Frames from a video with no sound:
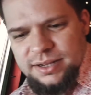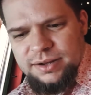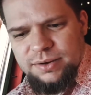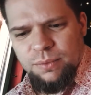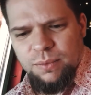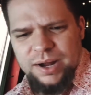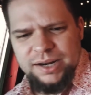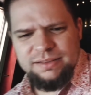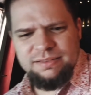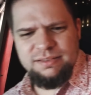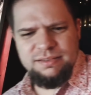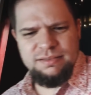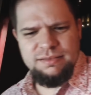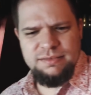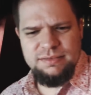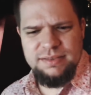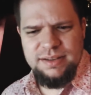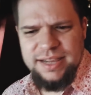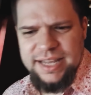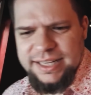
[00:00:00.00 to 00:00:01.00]
what,
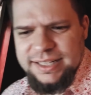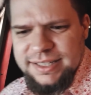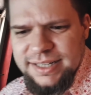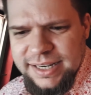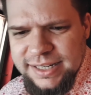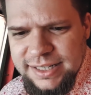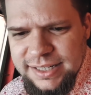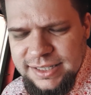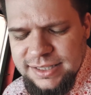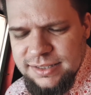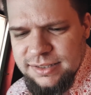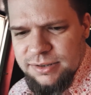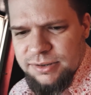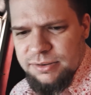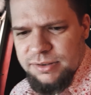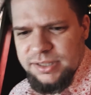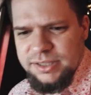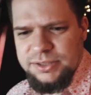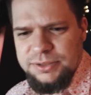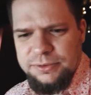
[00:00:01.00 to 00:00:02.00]
late 90s,
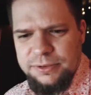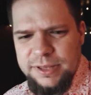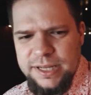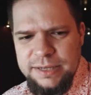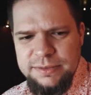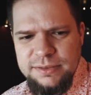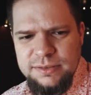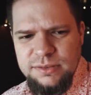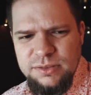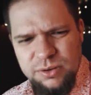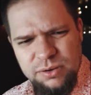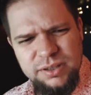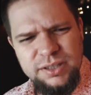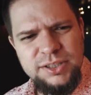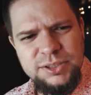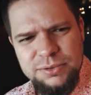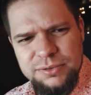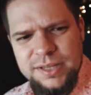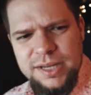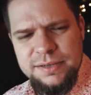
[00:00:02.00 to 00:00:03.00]
early 2000s? Early
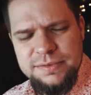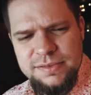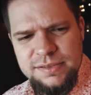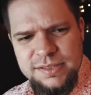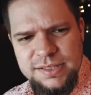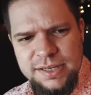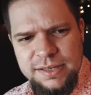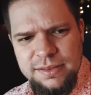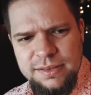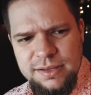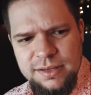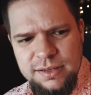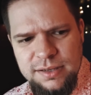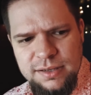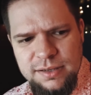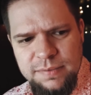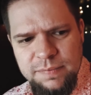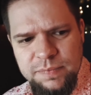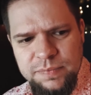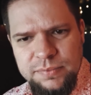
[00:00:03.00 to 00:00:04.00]
2000s, I
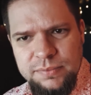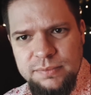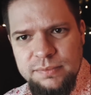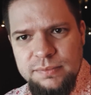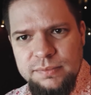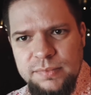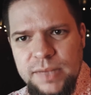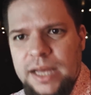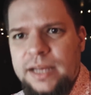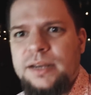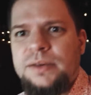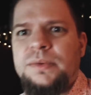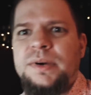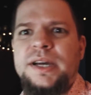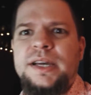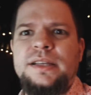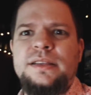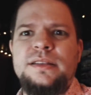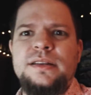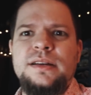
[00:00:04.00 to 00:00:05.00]
think.
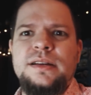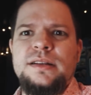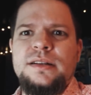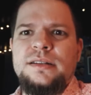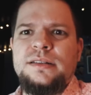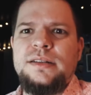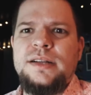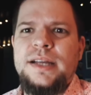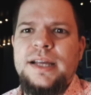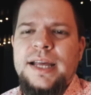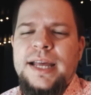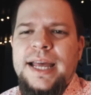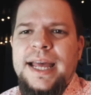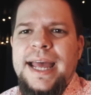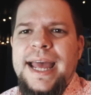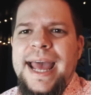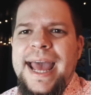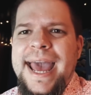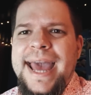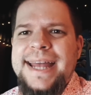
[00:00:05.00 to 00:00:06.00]
Anyway, the
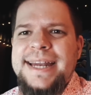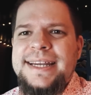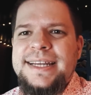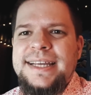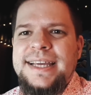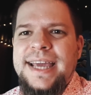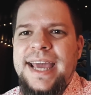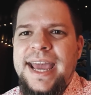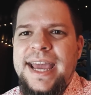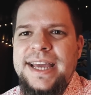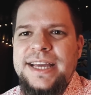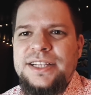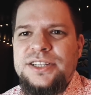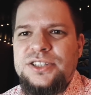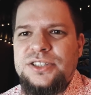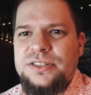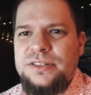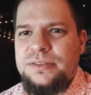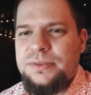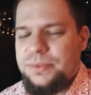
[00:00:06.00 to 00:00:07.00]

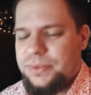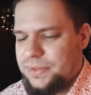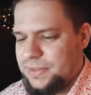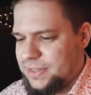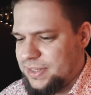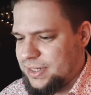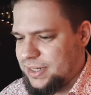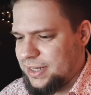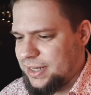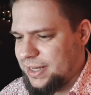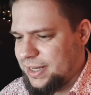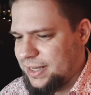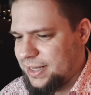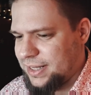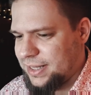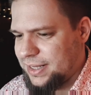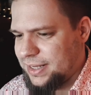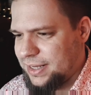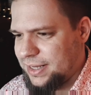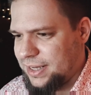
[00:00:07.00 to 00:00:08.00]
N-Gage was
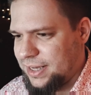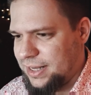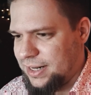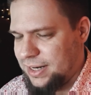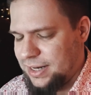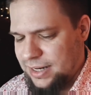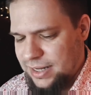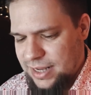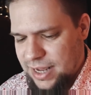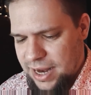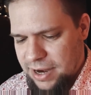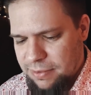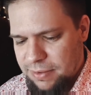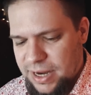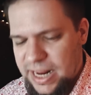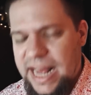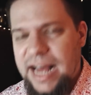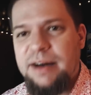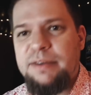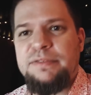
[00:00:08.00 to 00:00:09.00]
in the
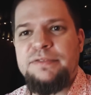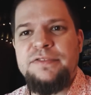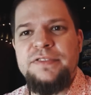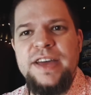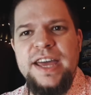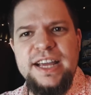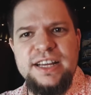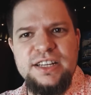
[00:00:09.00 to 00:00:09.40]
era of